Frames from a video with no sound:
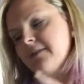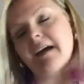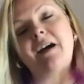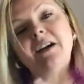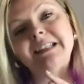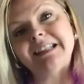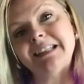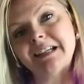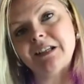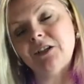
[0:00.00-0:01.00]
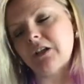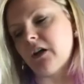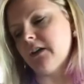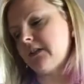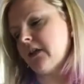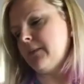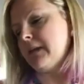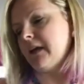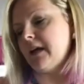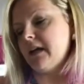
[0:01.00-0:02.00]
that I didn't include last time,
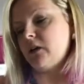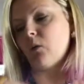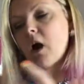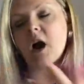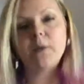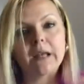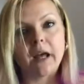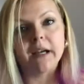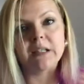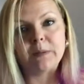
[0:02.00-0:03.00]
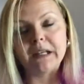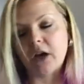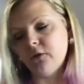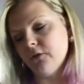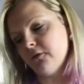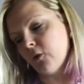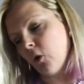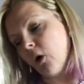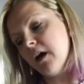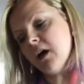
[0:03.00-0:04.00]
like I would like to be known
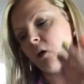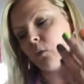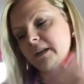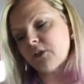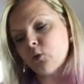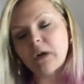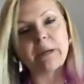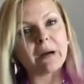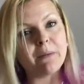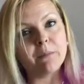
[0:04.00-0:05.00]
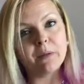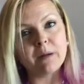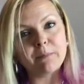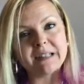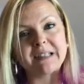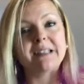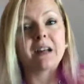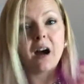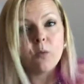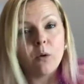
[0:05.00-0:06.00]
for. When talking about my business,
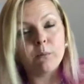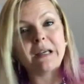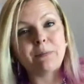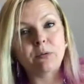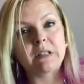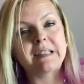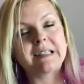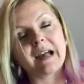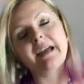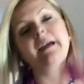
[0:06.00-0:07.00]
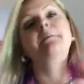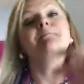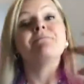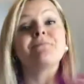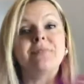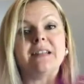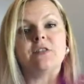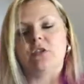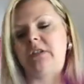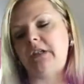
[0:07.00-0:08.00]
I want people to say this
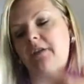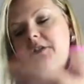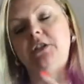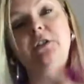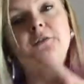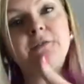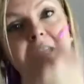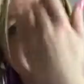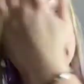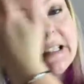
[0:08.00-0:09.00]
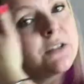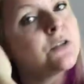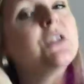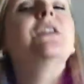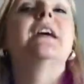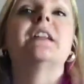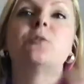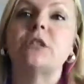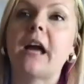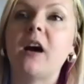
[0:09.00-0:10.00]
sort of stuff. So you can fill in these sorts of things,
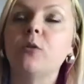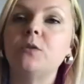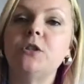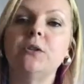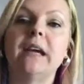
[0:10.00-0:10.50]
which helps you